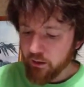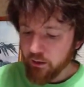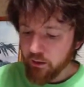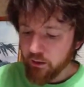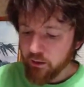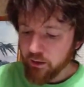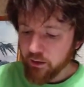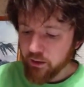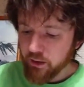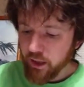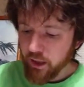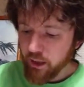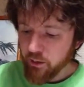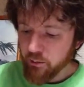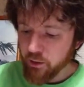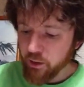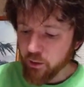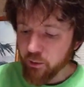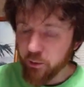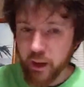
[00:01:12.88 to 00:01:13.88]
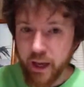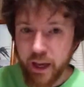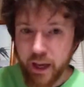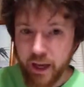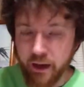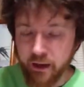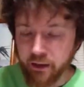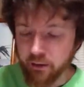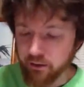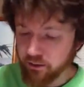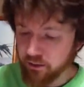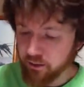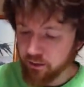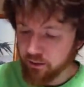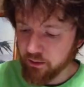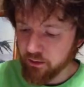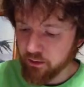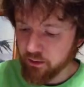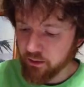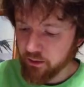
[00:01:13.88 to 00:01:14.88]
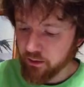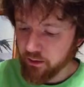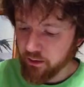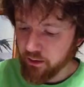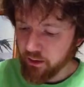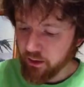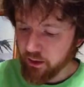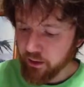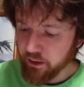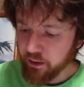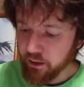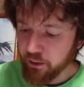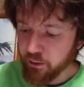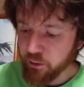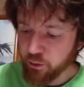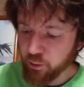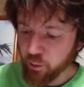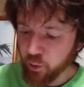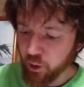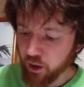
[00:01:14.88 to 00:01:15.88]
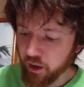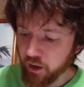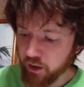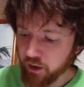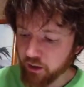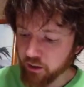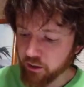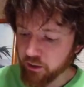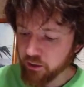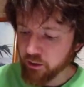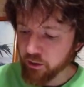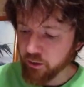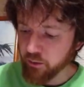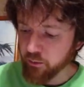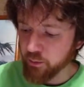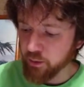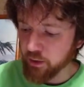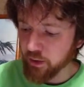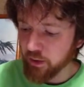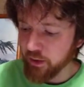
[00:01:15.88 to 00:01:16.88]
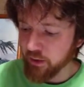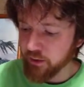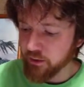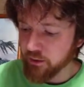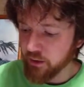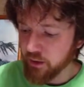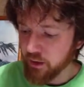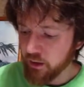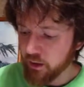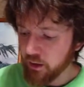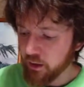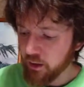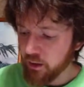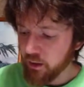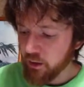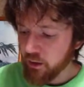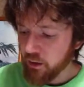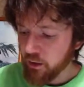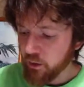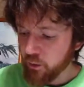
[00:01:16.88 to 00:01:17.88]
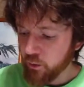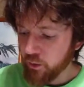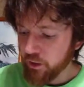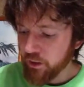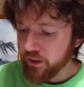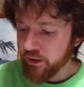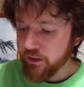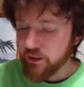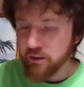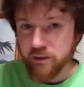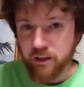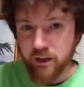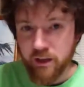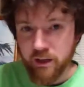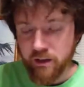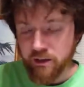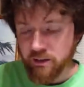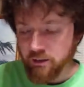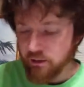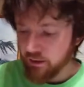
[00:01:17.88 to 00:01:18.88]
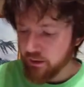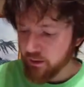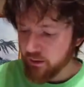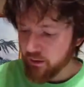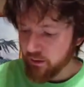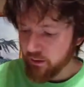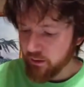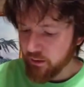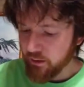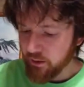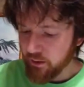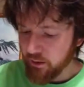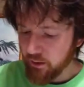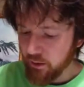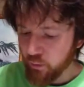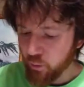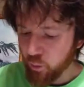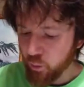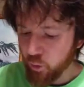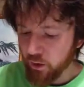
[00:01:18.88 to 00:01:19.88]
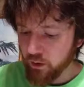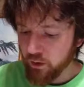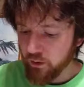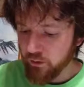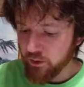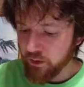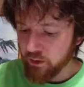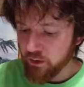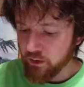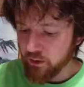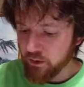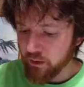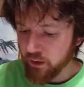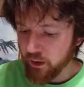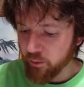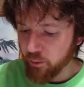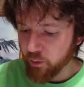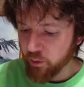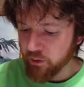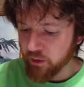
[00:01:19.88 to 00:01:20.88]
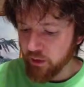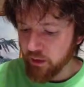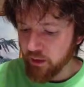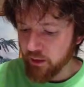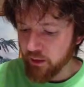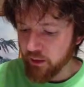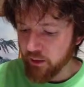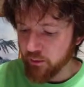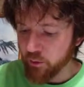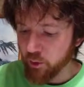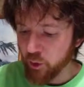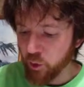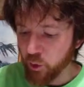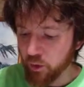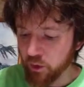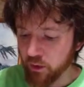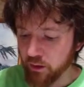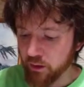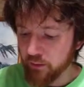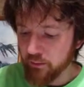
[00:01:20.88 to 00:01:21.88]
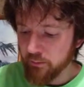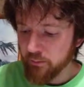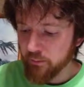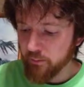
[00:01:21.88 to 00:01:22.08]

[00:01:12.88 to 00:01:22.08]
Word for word: Now it came to pass, as he was praying in a certain place, when he ceased, that one of his disciples said to him, Lord,